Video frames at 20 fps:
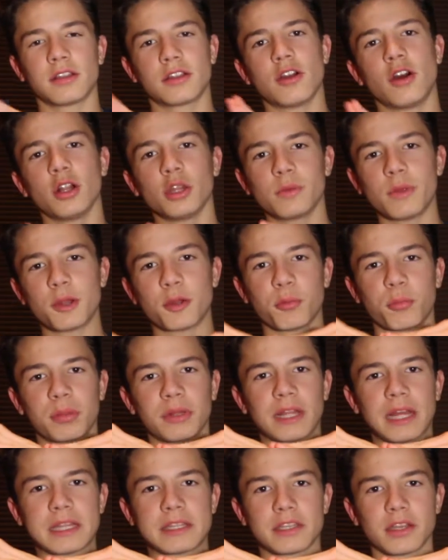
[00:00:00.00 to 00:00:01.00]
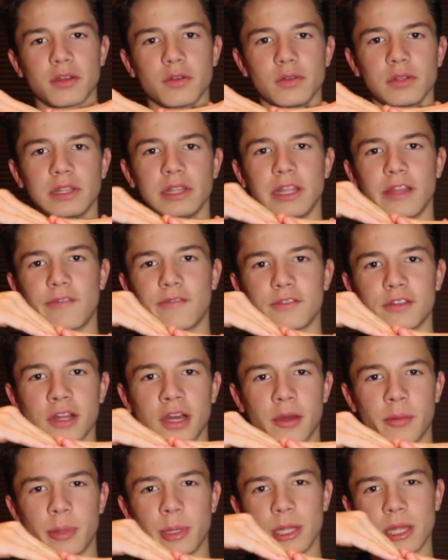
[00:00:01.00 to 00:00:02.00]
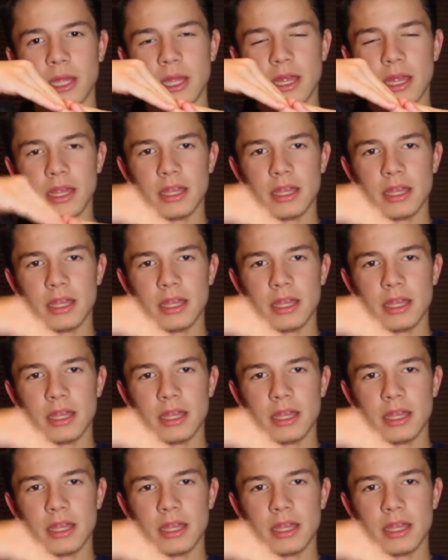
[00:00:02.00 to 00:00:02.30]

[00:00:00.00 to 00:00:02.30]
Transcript: Colorado Plateau lift up.